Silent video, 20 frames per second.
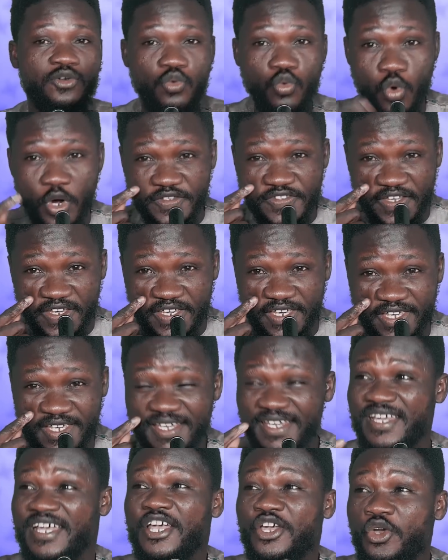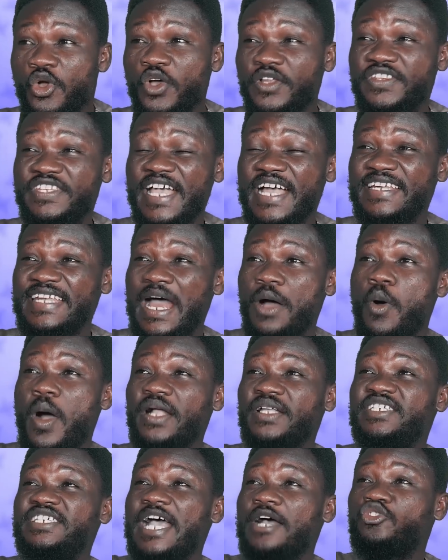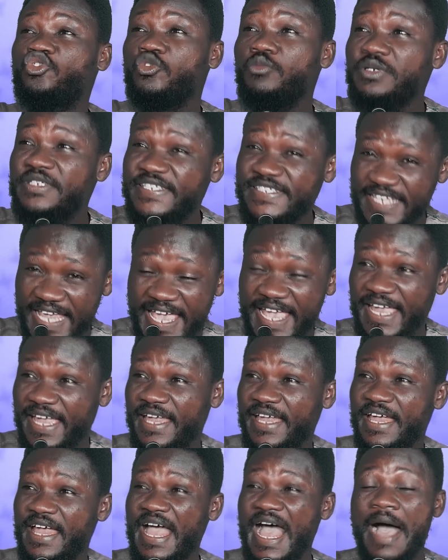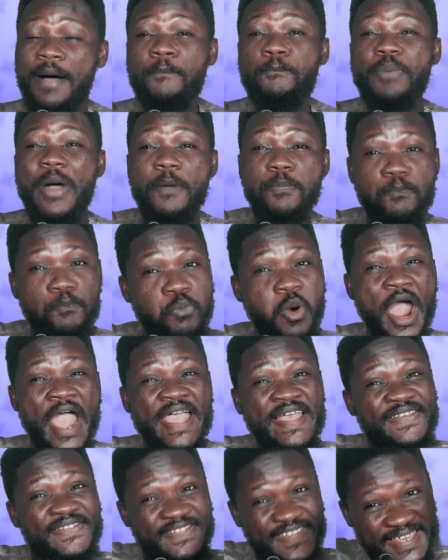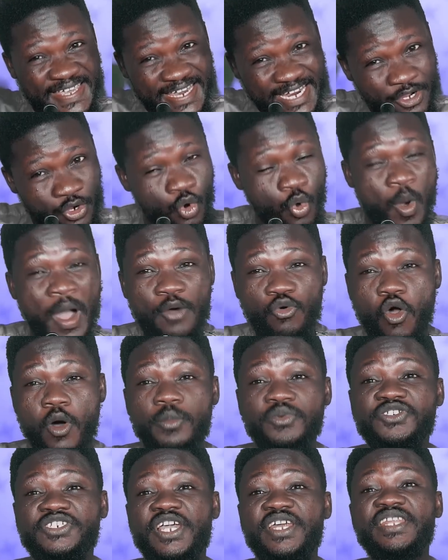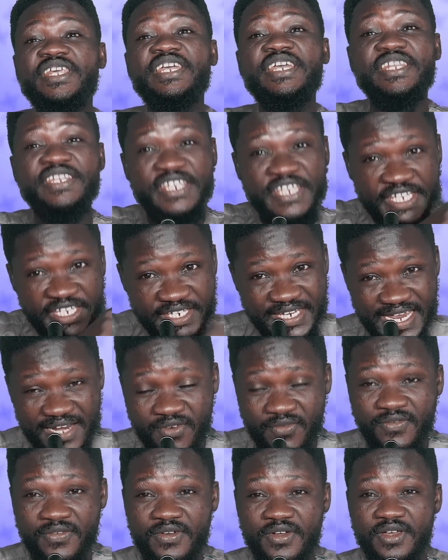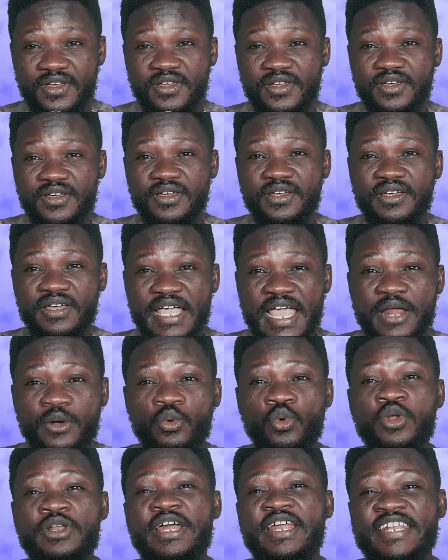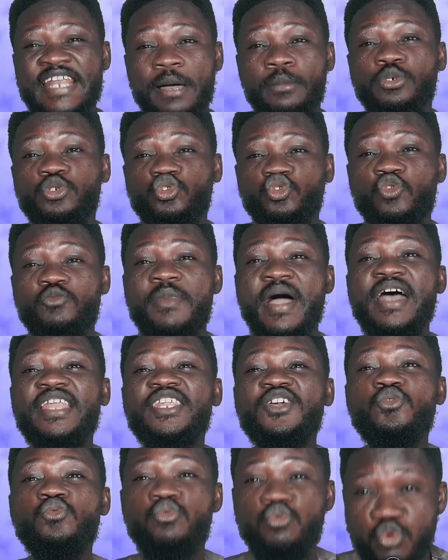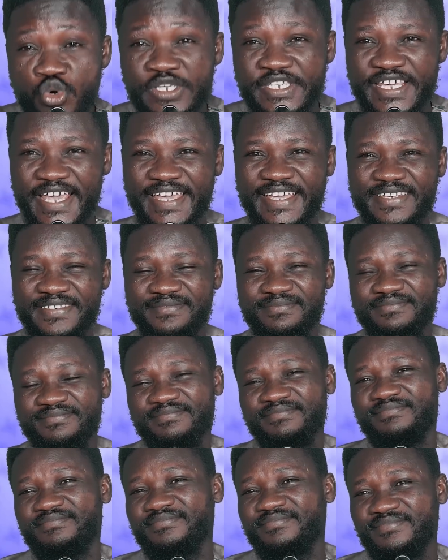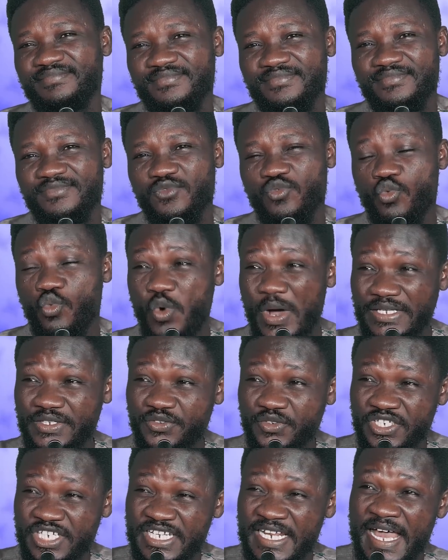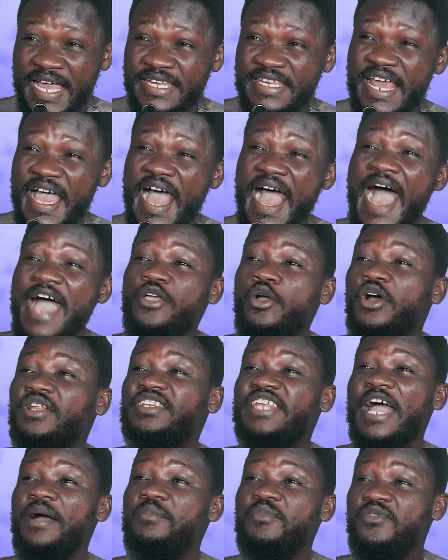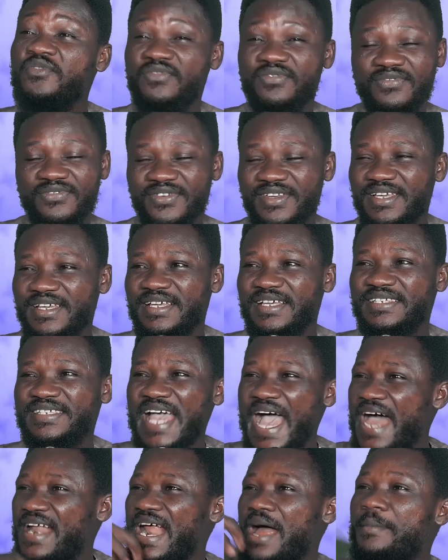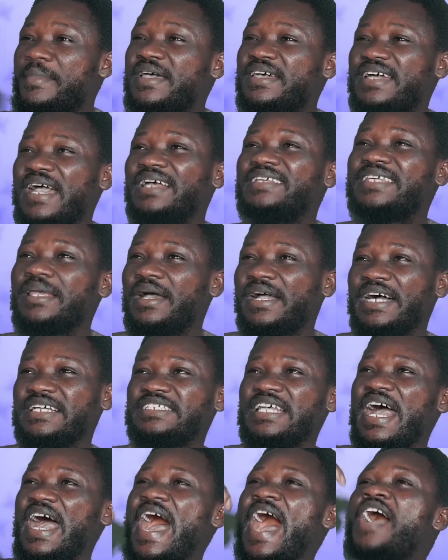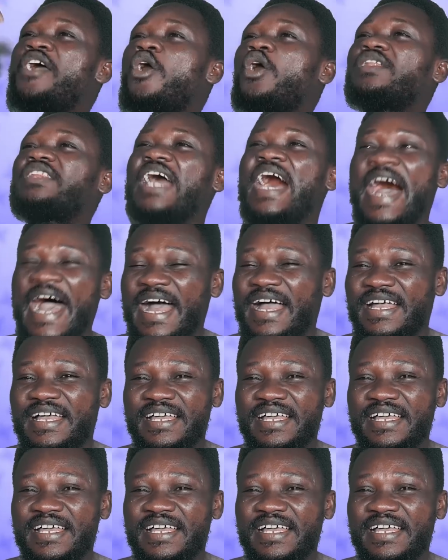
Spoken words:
What a you tear that word here to me say, I'm poison, you know, a commission, you know, and run a number so many. What chile the iota mu say Arabic cancer, cause the iota